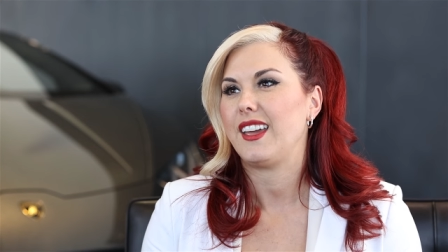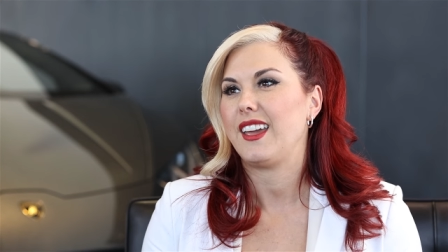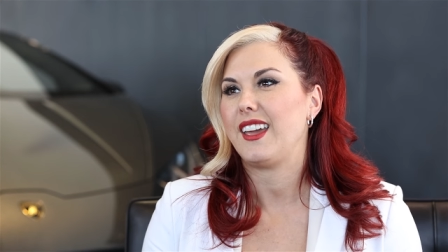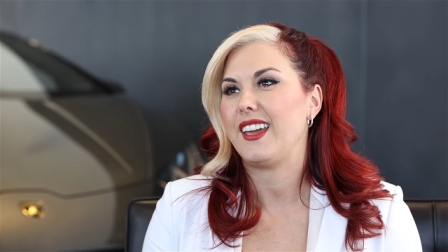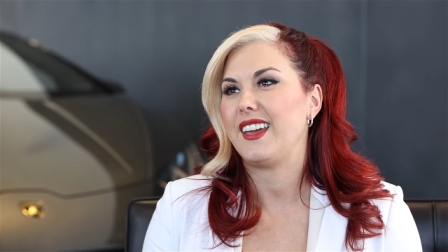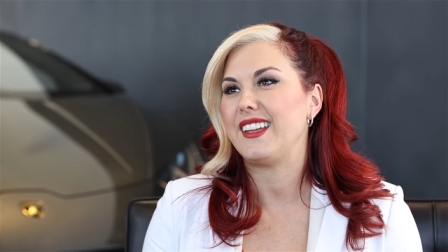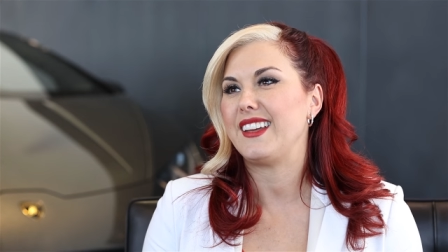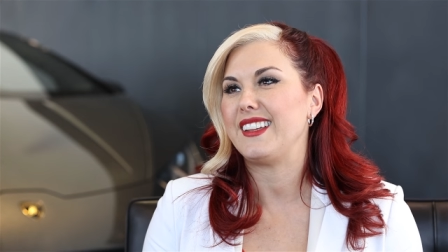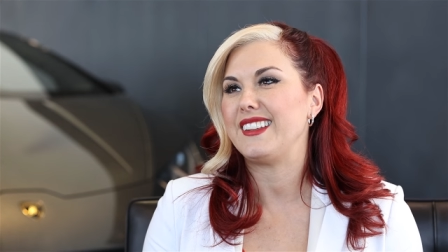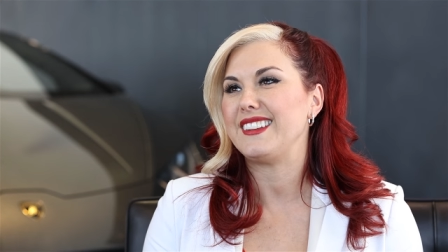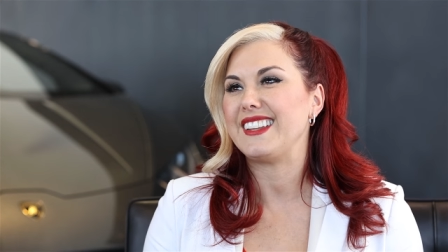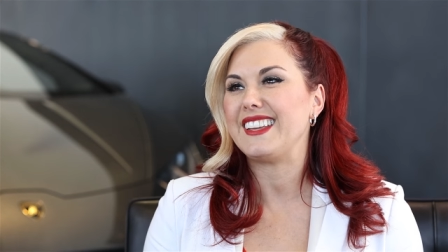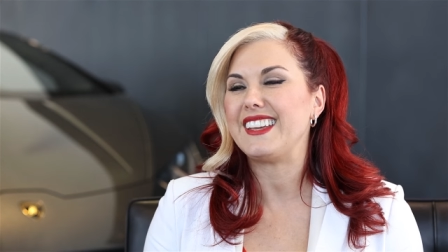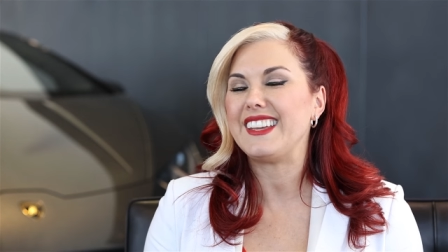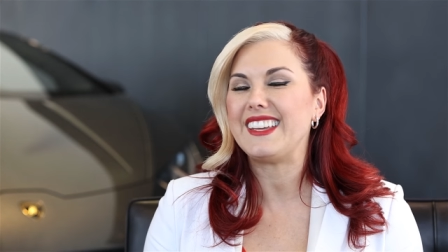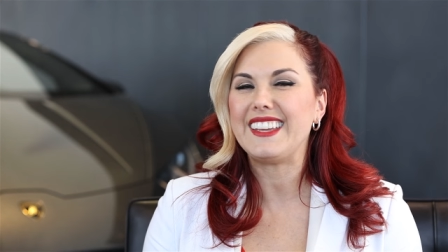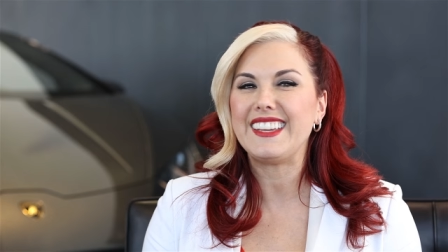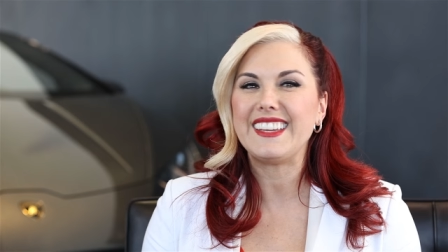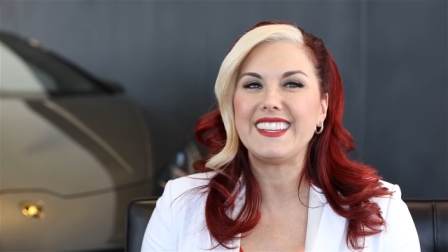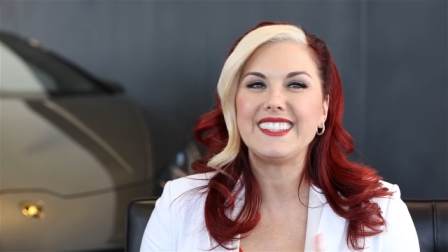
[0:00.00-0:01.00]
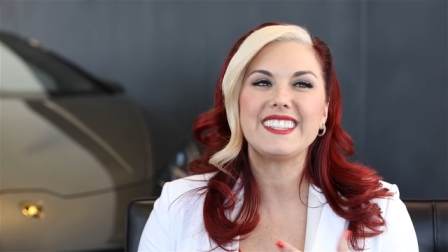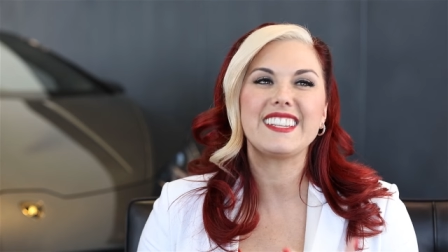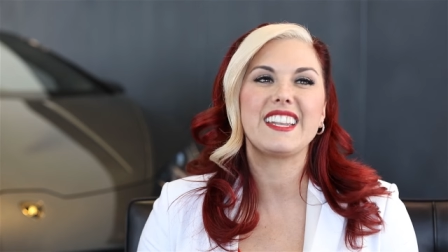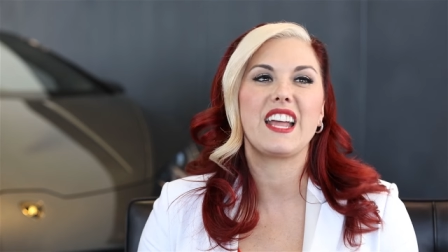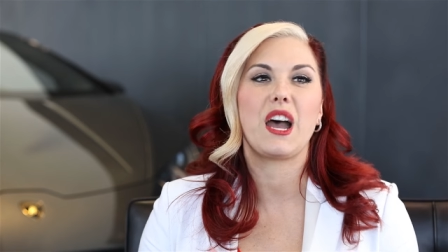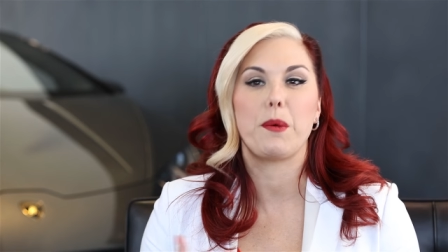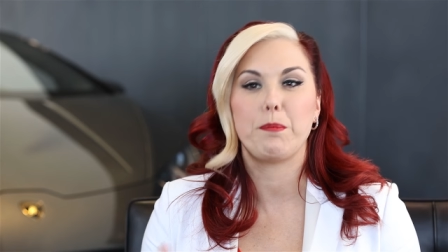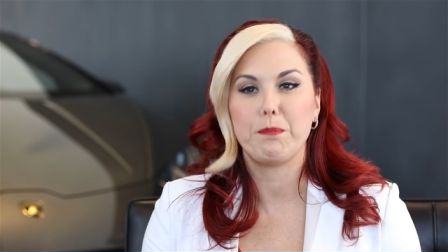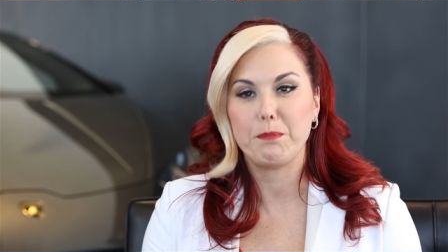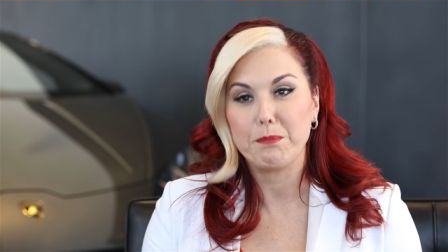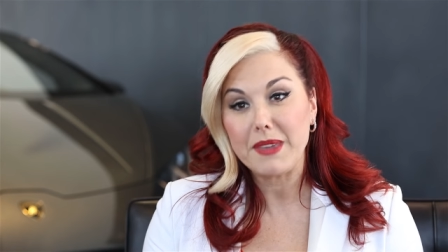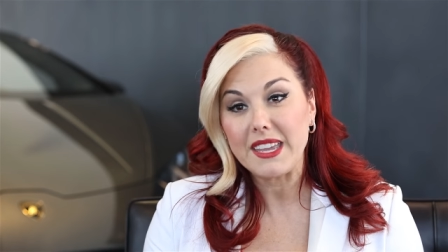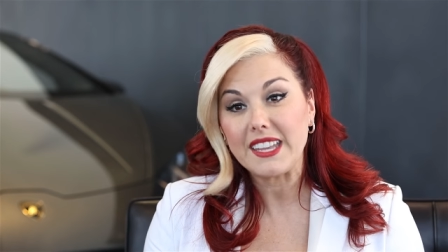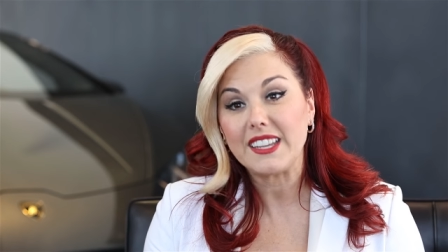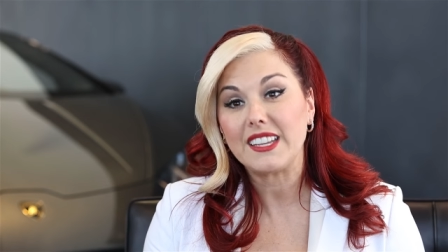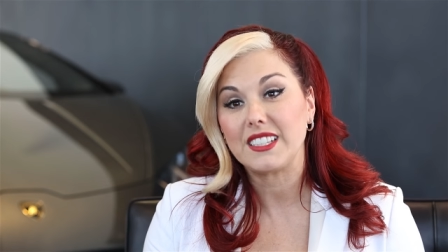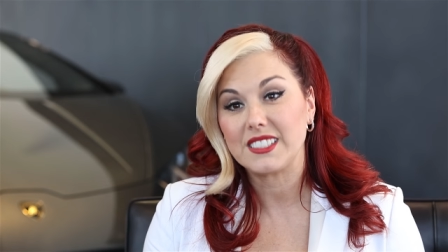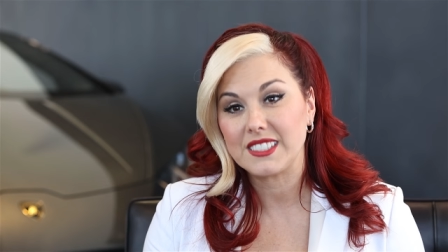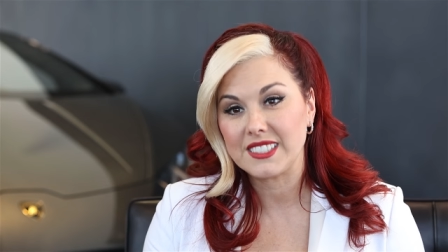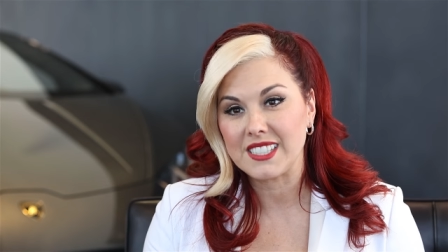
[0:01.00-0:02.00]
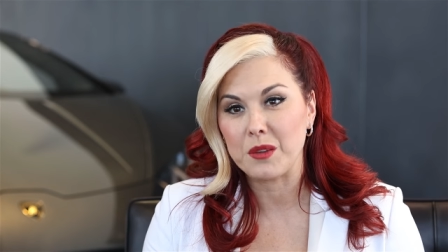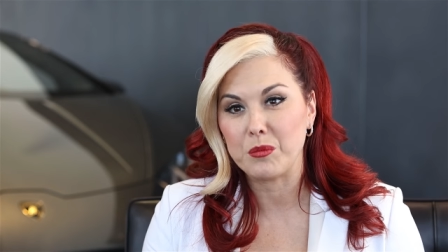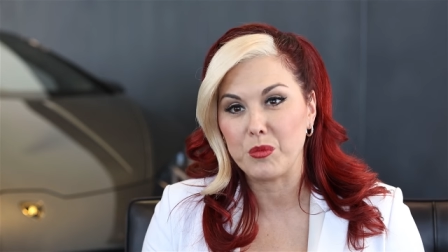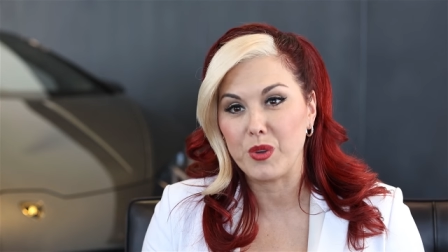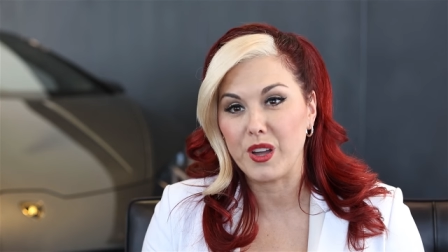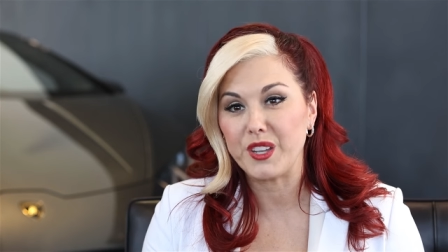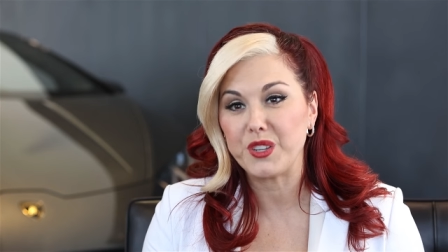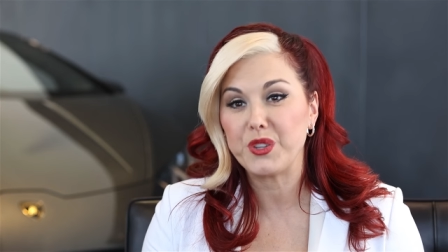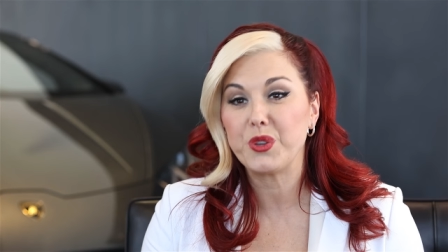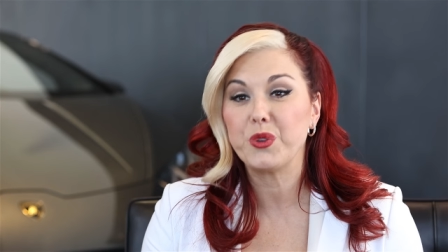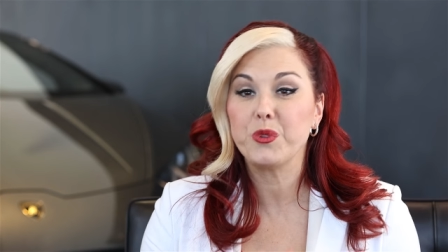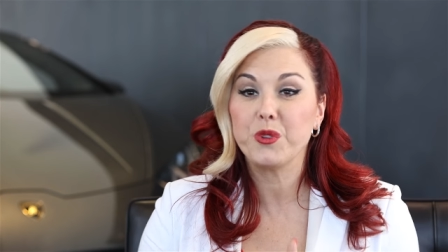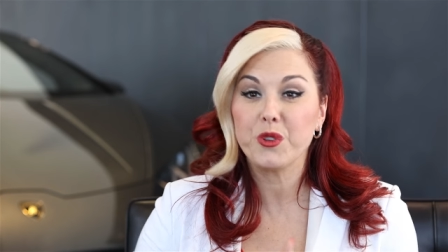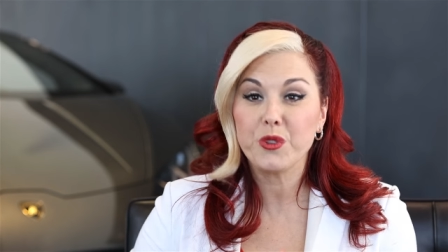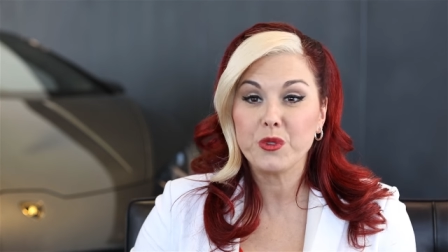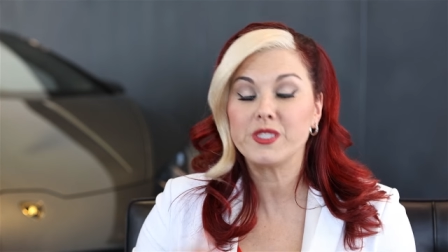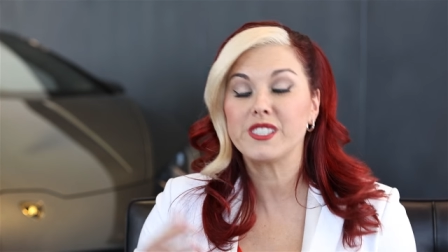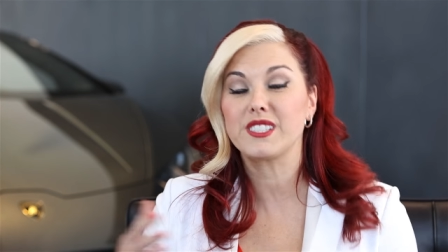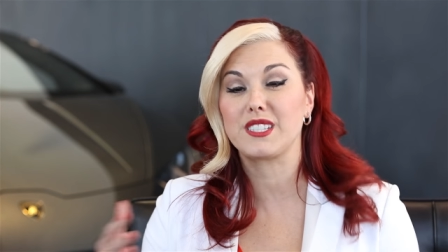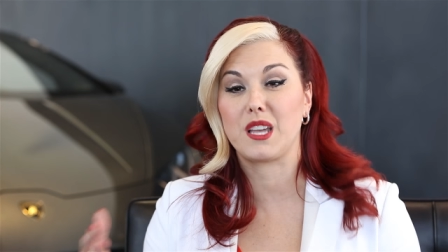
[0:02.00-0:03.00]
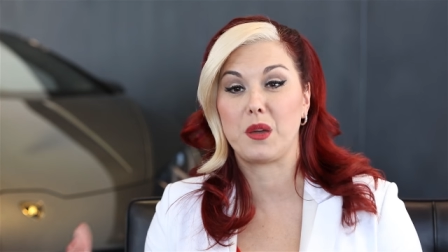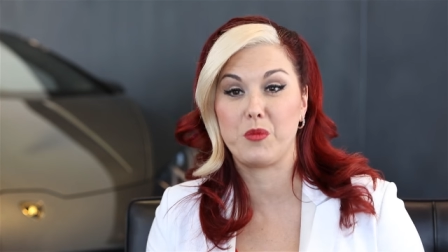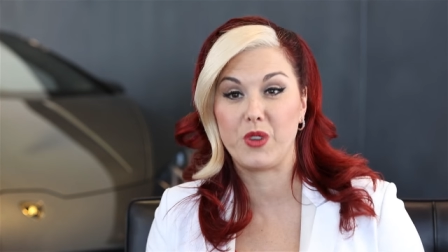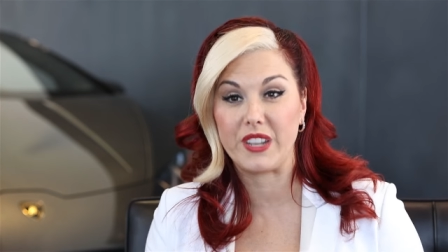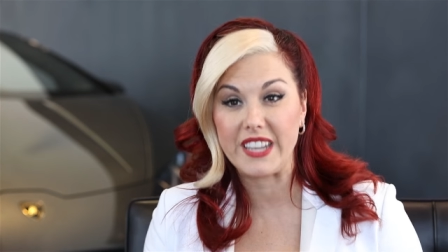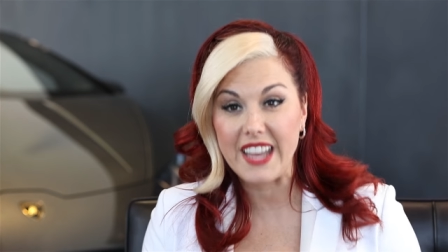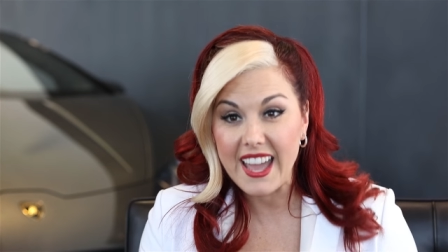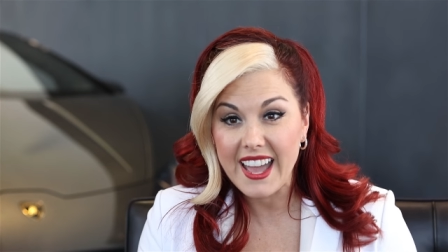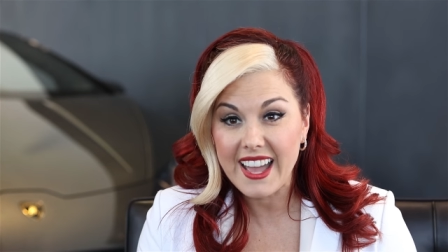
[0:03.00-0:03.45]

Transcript: and ended up meeting someone who knew someone